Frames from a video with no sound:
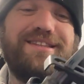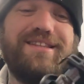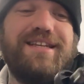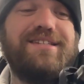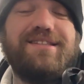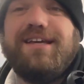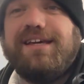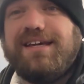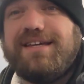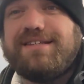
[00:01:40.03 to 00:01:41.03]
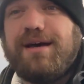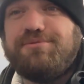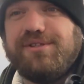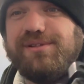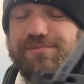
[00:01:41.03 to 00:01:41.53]
This thing is
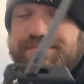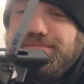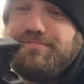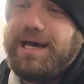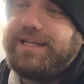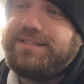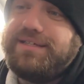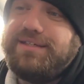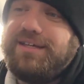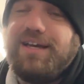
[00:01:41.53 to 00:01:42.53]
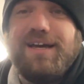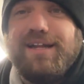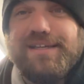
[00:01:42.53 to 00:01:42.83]
absolute mad, and I